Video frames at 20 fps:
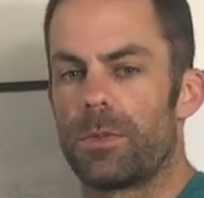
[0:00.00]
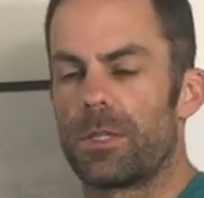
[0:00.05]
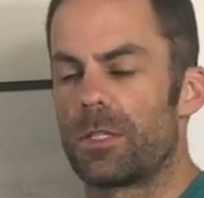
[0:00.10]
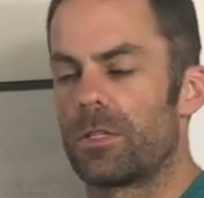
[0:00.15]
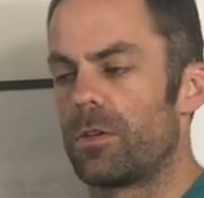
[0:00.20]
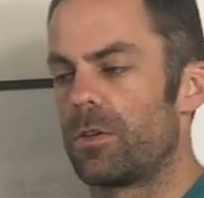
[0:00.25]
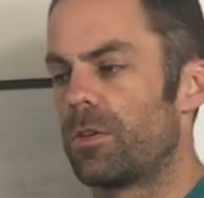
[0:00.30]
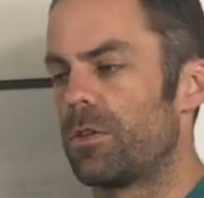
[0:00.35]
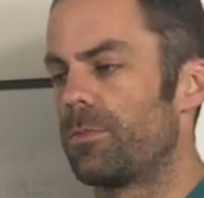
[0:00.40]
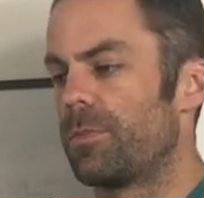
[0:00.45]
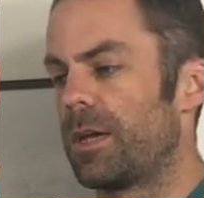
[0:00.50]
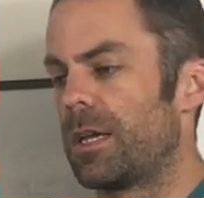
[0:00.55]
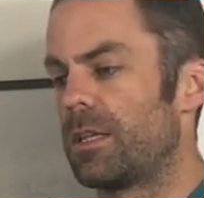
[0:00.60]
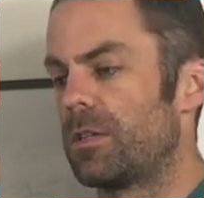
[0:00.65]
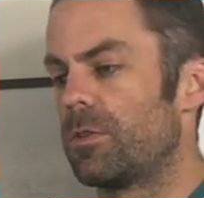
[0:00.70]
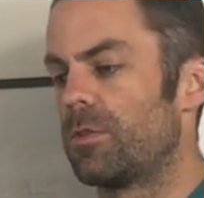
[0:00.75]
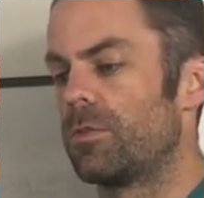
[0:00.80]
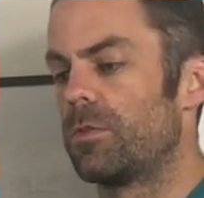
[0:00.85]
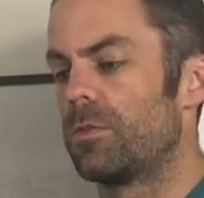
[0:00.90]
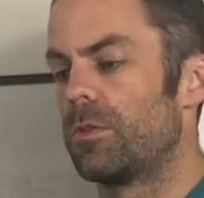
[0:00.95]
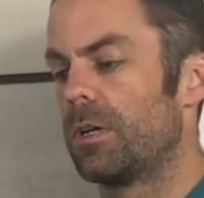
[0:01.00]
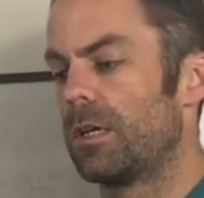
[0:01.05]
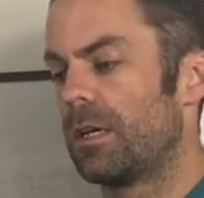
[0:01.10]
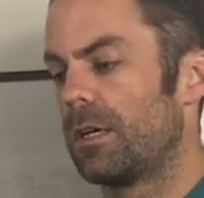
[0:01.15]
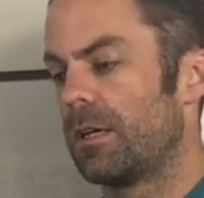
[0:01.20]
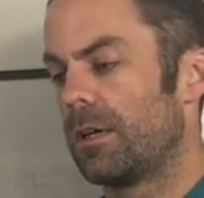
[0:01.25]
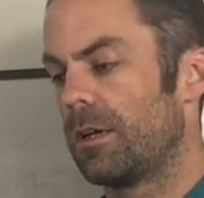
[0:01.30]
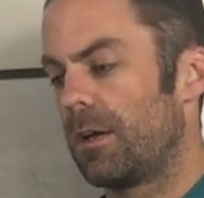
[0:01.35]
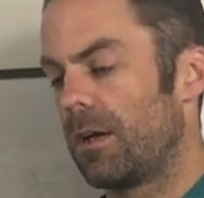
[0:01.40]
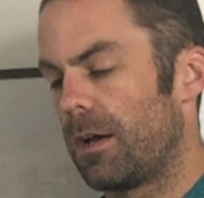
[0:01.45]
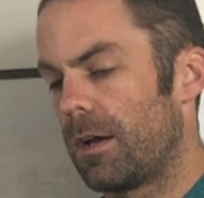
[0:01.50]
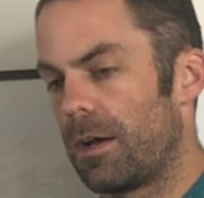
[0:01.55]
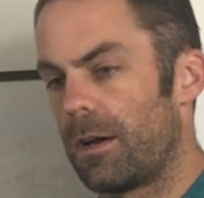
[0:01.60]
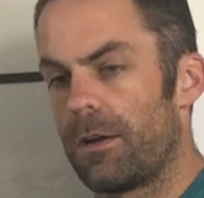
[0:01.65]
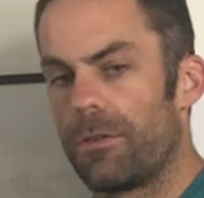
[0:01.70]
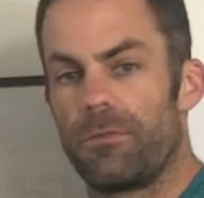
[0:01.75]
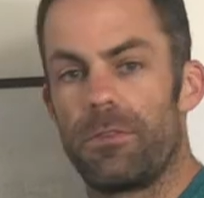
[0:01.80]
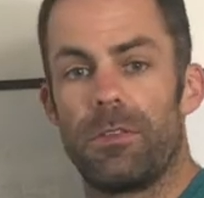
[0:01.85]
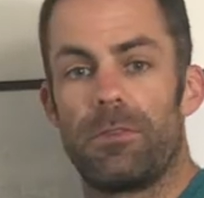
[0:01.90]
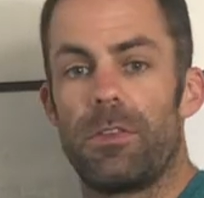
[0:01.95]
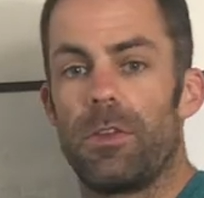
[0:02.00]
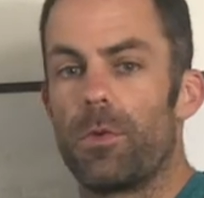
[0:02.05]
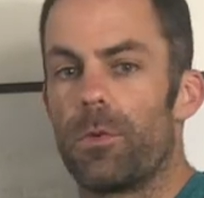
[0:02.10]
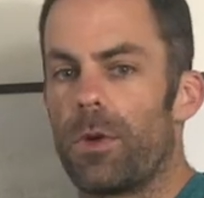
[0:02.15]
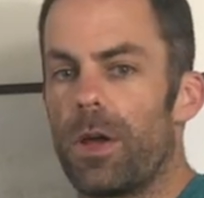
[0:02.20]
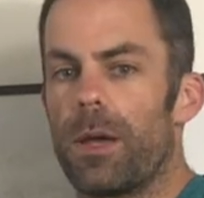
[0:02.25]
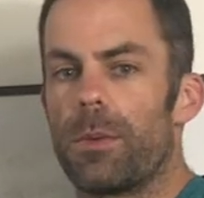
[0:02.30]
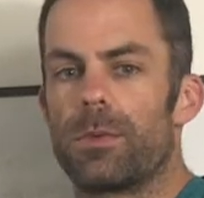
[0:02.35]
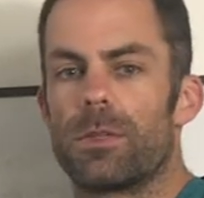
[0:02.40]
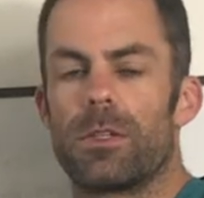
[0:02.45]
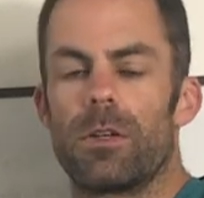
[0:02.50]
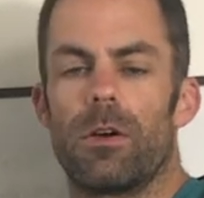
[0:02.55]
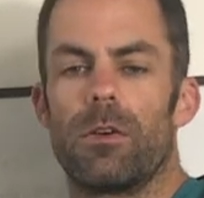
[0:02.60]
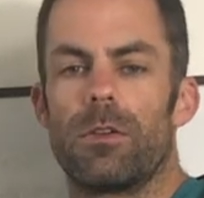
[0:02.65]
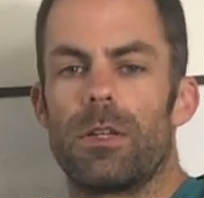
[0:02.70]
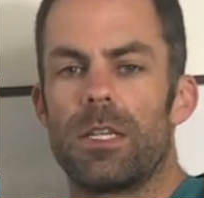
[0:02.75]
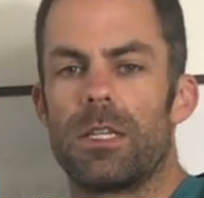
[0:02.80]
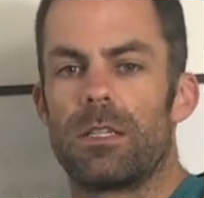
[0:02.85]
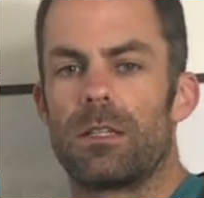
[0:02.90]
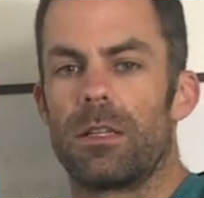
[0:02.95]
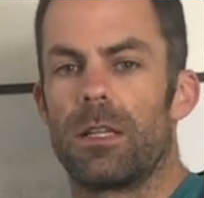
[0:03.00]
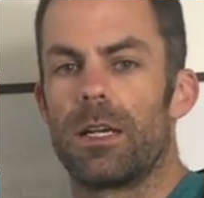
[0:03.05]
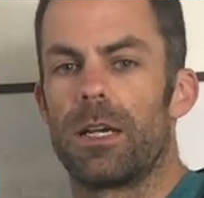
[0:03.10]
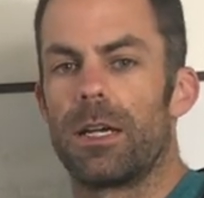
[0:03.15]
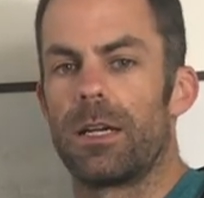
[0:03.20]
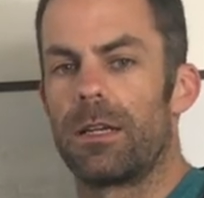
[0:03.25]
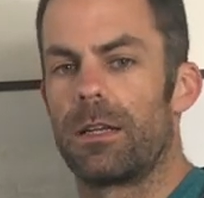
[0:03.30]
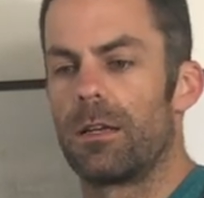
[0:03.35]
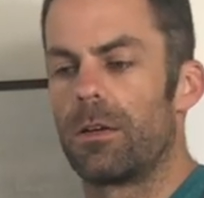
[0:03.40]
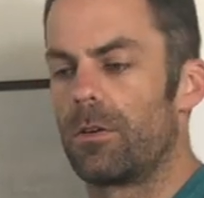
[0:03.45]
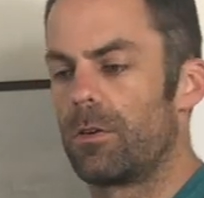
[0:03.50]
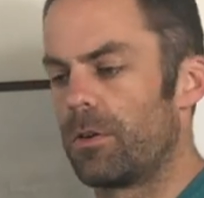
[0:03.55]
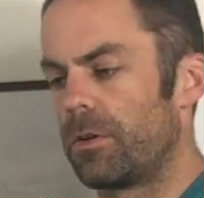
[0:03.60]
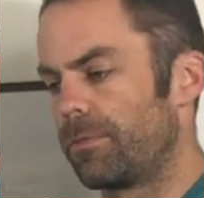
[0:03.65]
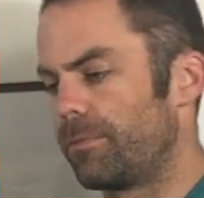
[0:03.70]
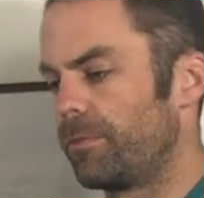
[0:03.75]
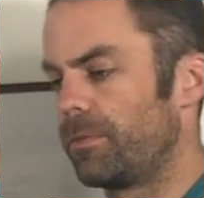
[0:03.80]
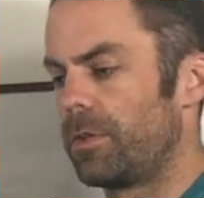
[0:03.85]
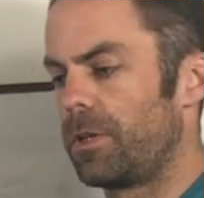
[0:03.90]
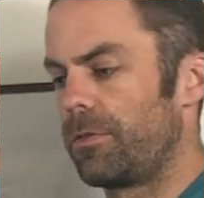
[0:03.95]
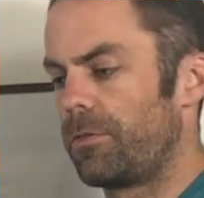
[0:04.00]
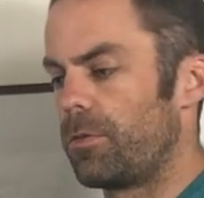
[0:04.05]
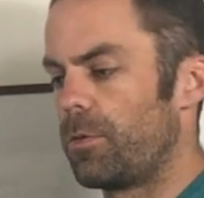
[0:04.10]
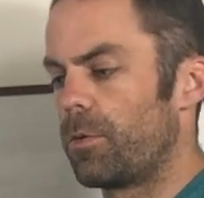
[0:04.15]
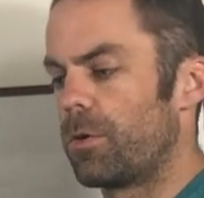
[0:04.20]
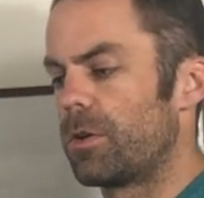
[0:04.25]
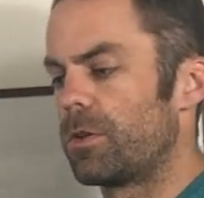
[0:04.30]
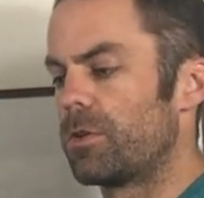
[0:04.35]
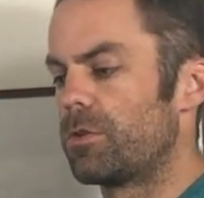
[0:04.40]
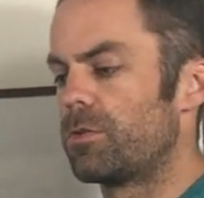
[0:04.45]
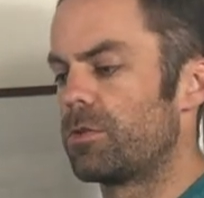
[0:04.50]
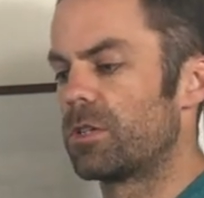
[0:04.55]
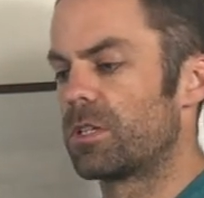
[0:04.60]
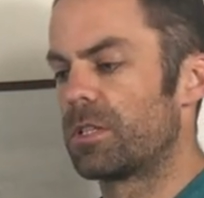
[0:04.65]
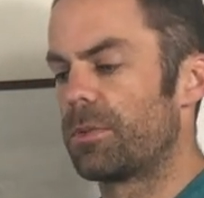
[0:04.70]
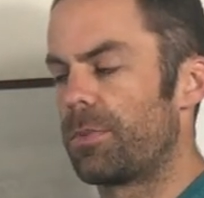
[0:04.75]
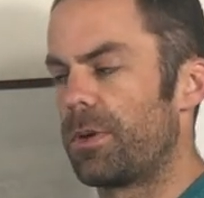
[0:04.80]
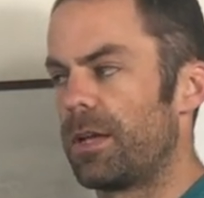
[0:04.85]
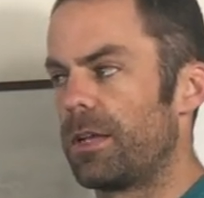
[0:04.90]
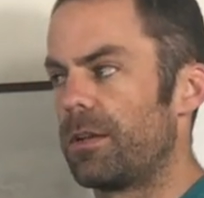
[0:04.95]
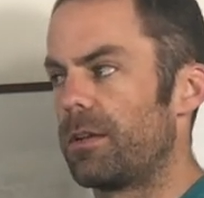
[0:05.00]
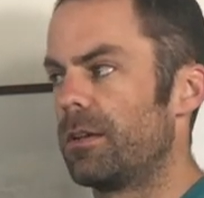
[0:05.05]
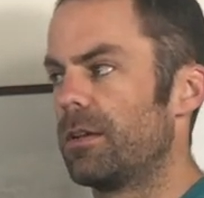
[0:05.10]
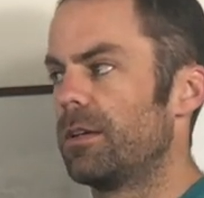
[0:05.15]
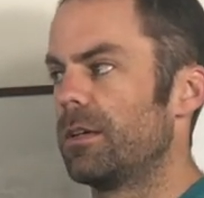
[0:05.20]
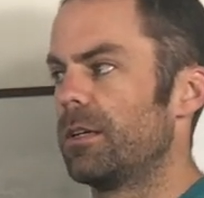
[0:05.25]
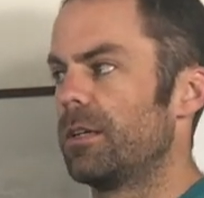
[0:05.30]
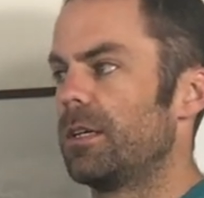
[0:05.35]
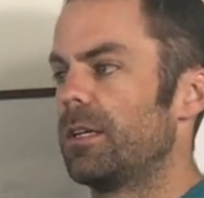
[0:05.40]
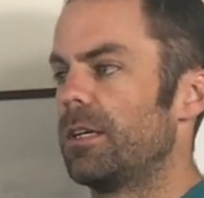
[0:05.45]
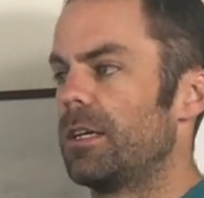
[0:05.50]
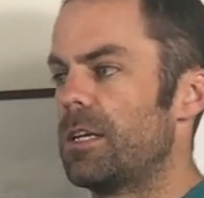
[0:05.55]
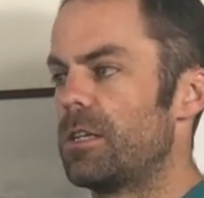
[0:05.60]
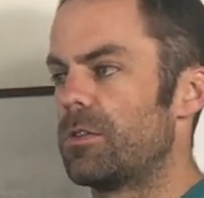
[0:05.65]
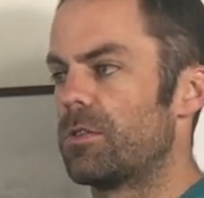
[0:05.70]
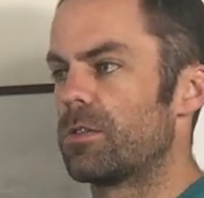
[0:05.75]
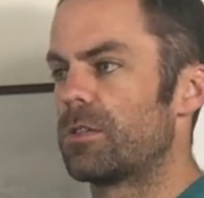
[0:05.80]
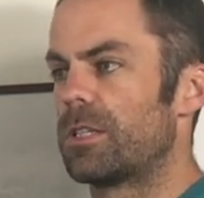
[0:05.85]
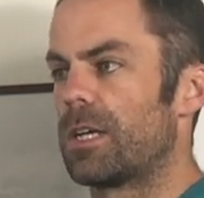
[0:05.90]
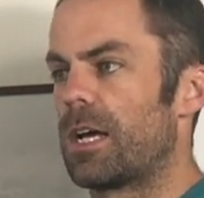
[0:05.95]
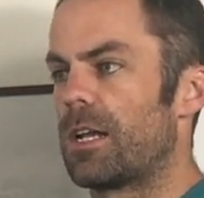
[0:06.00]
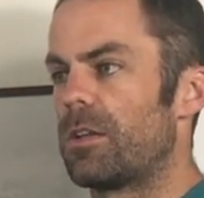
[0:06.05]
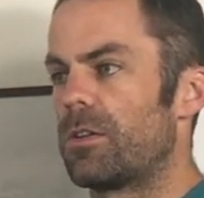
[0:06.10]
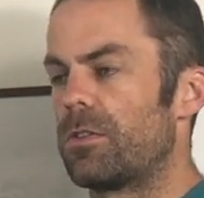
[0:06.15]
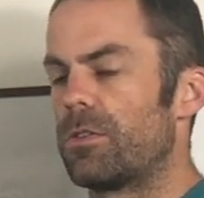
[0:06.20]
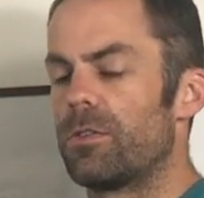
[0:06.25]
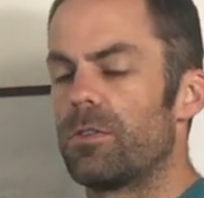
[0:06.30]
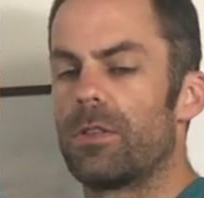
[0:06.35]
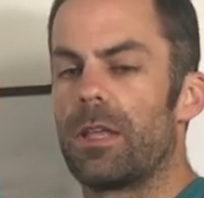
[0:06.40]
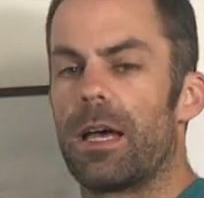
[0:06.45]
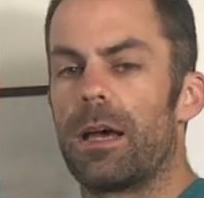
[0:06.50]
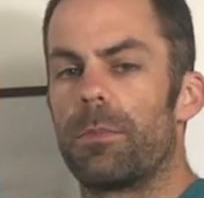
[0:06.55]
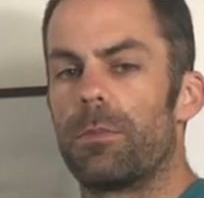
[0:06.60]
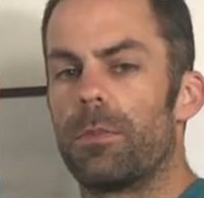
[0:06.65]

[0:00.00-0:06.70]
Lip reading: And so you may do 50 reps on each leg, or if you want to do just the pain-injured side, you can do that,